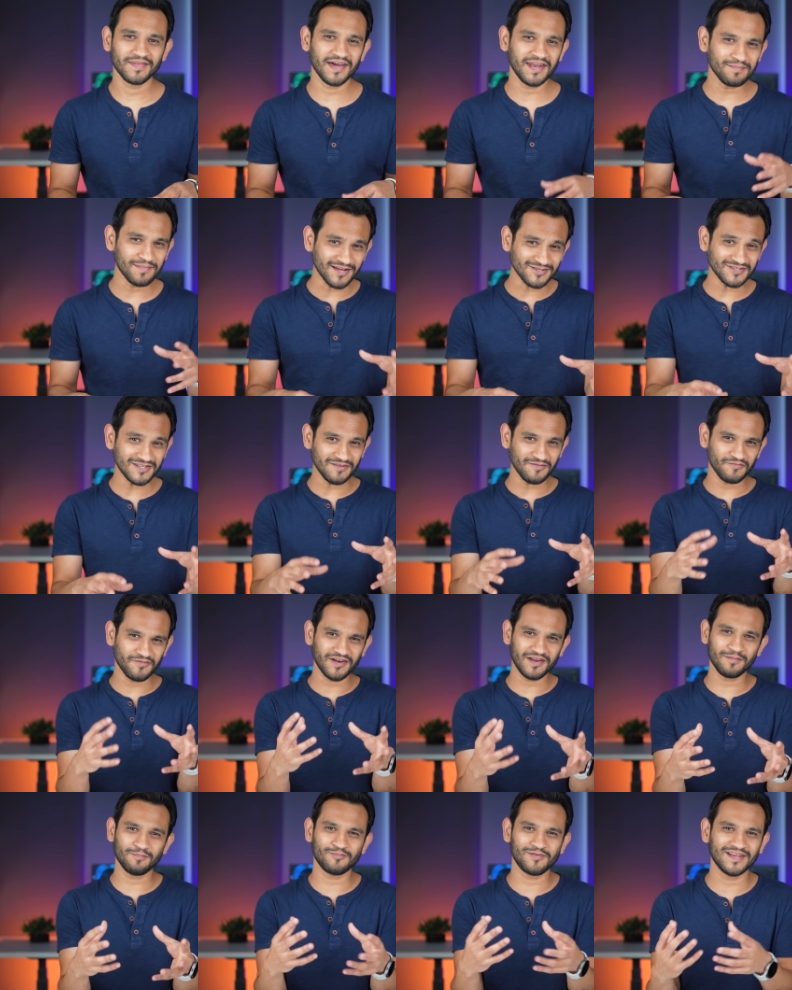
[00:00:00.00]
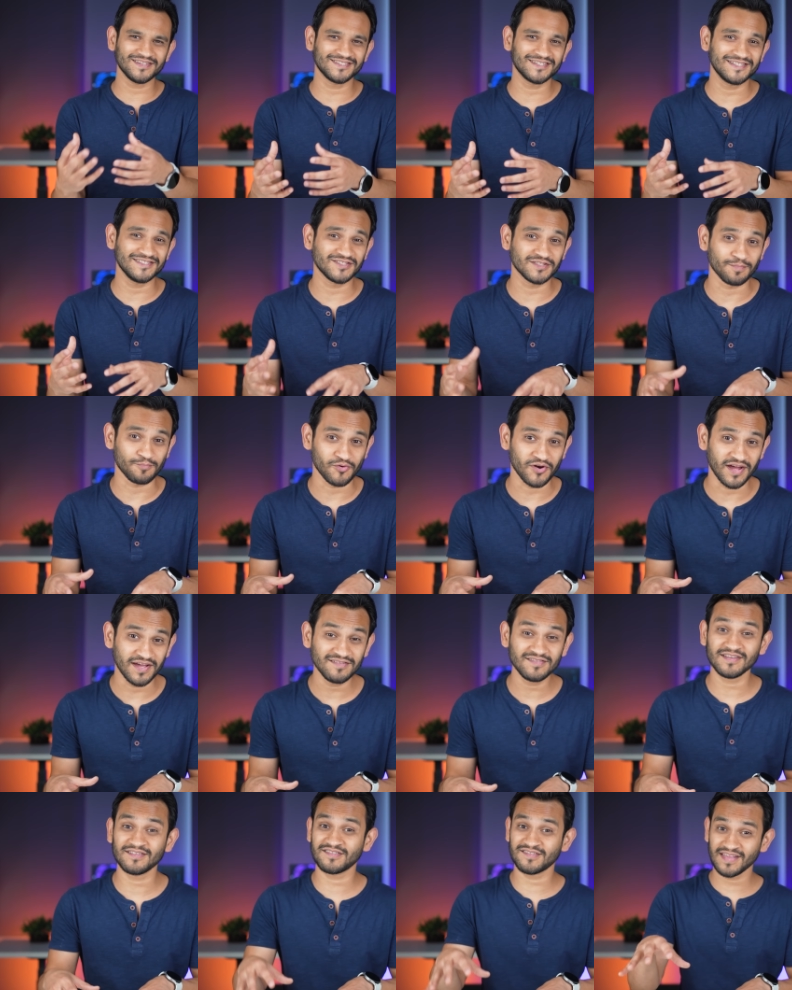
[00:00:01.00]
And I'm actually very pleasantly
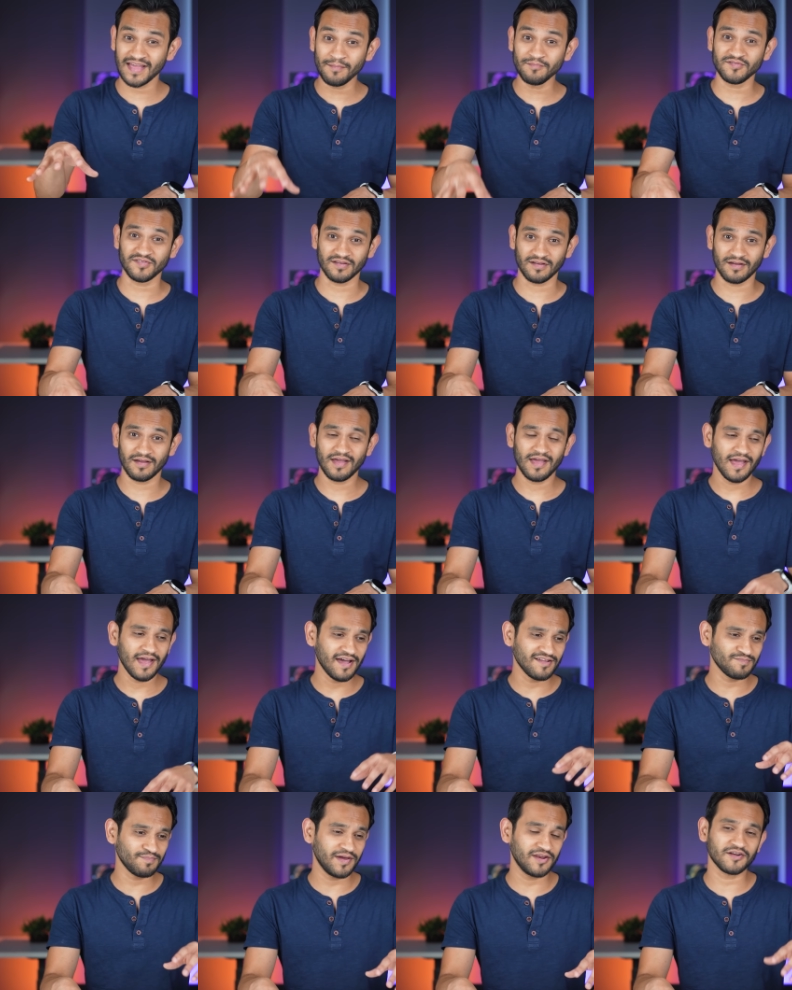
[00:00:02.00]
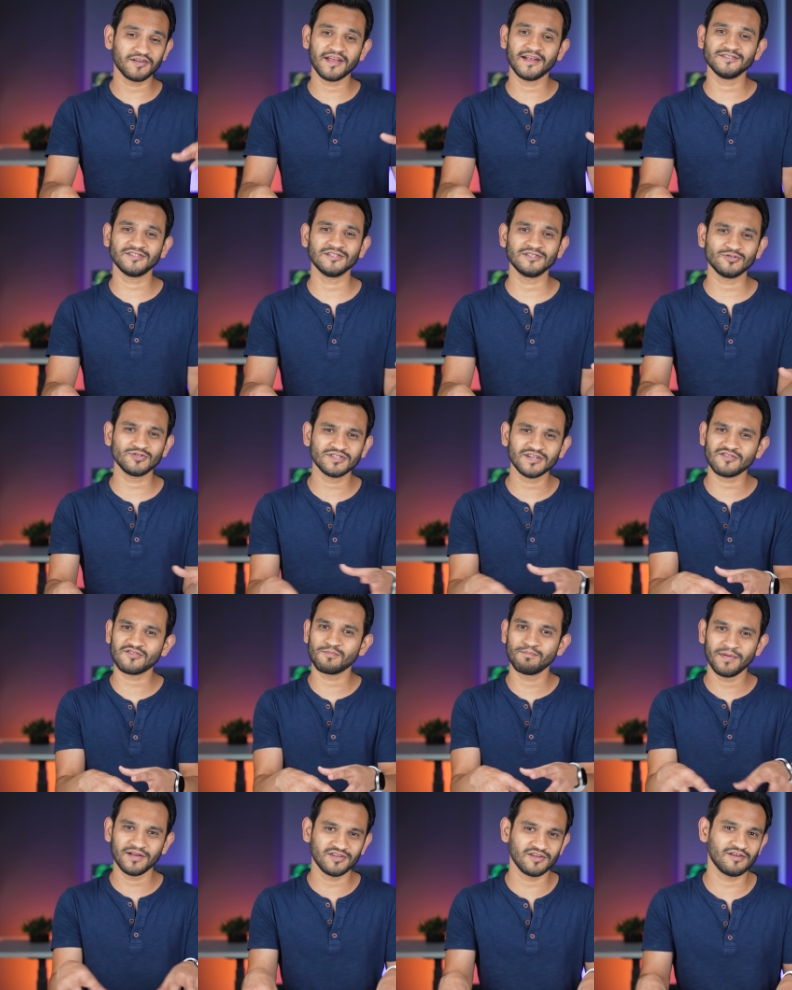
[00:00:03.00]
surprised that Samsung has paid attention to such
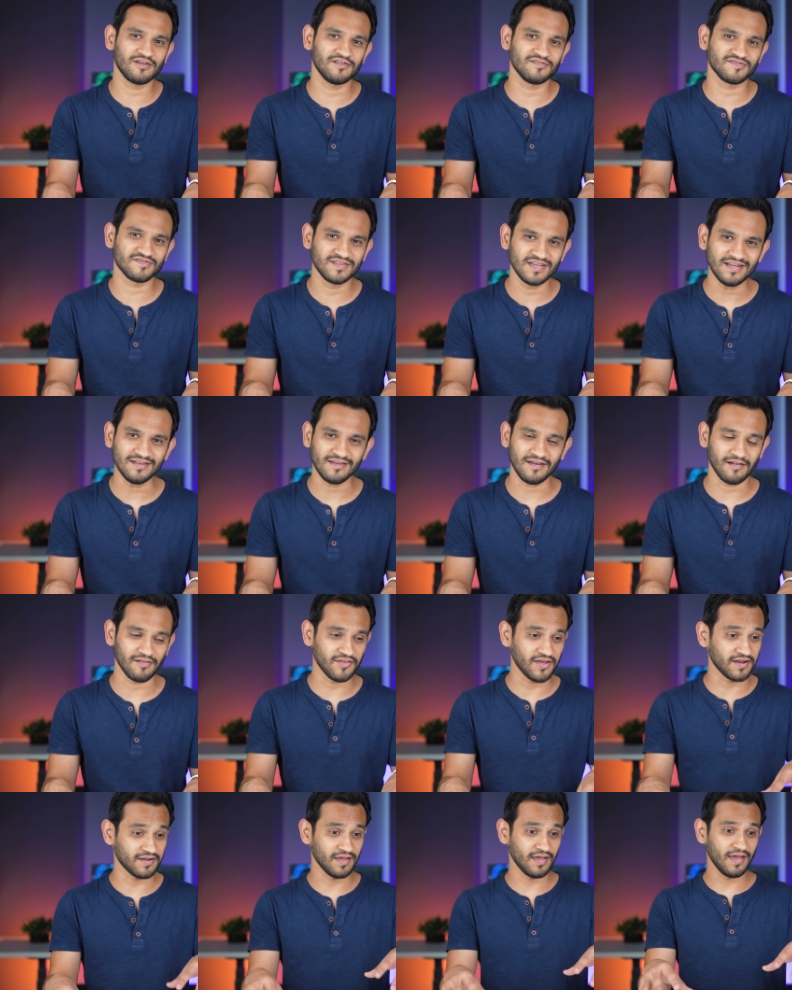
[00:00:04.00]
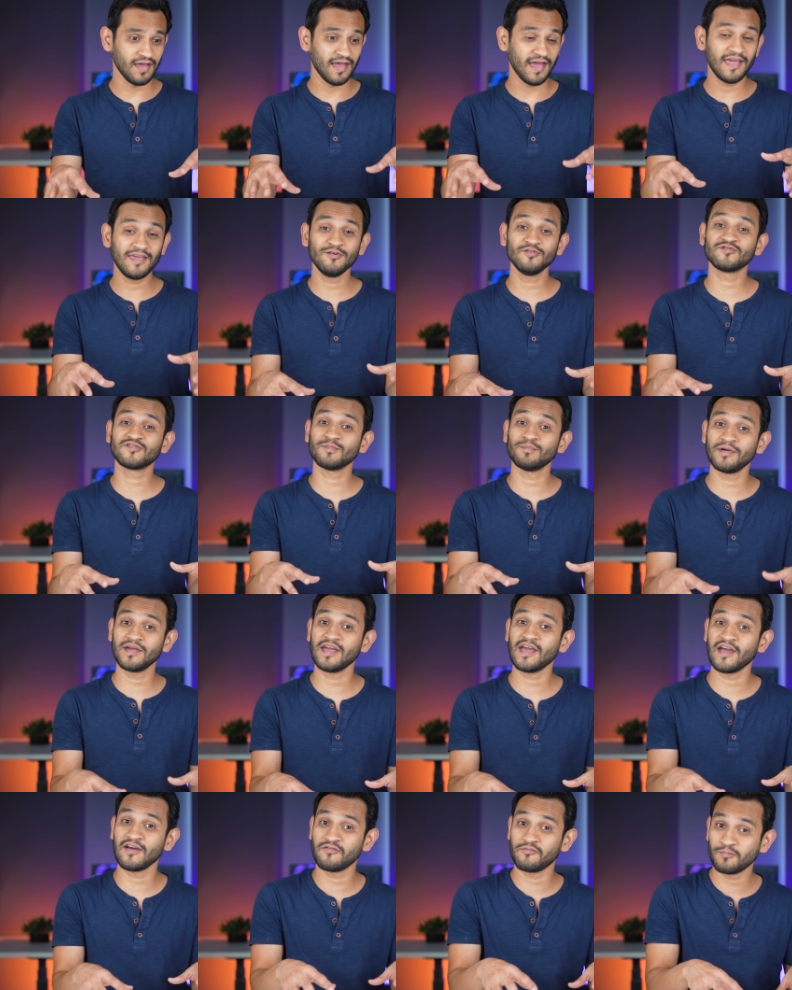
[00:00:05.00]
meticulous detail that a user may
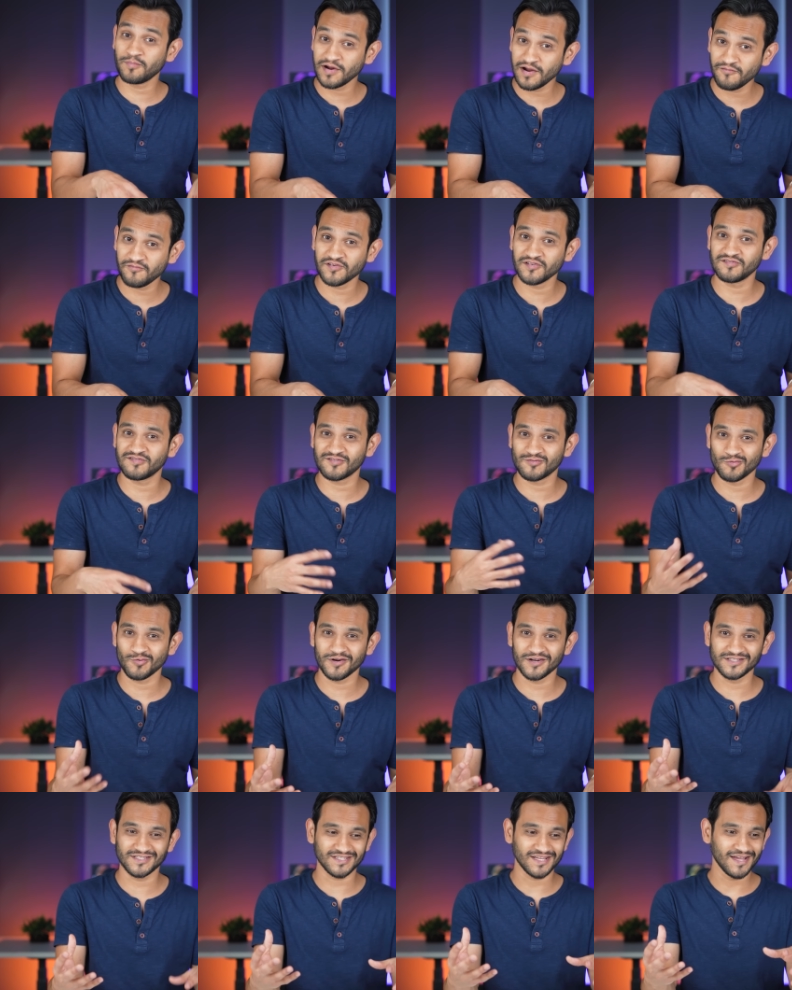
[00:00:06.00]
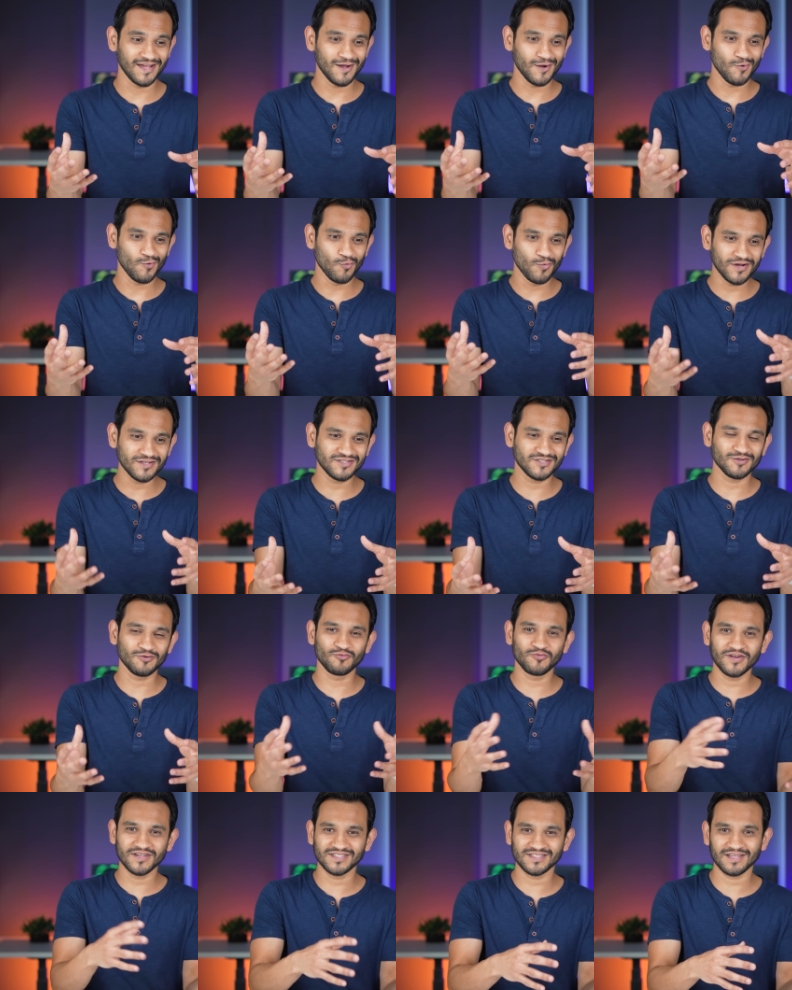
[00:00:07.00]
have preference towards which
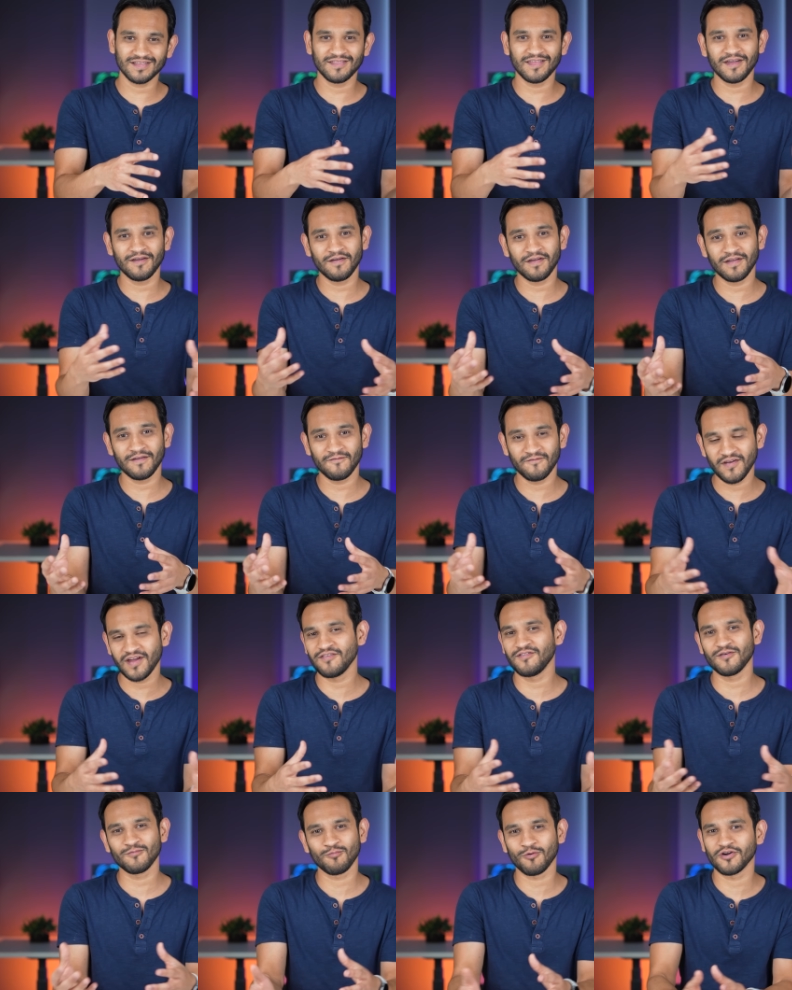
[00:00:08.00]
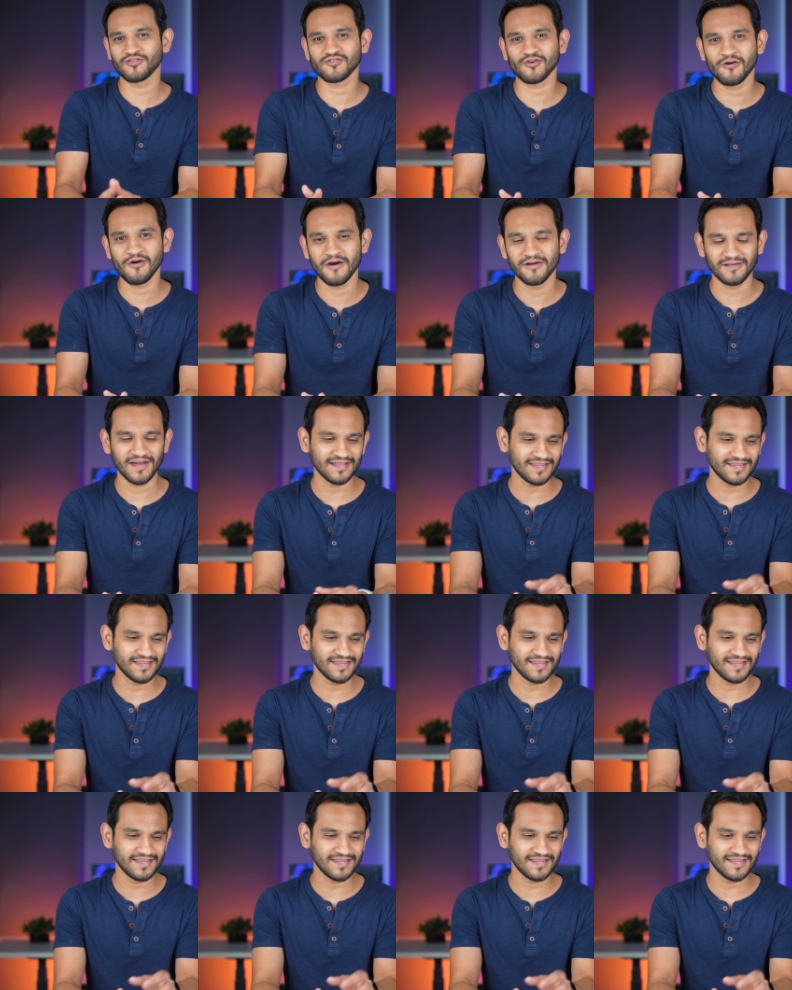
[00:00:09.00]
wrist they wear their watch on.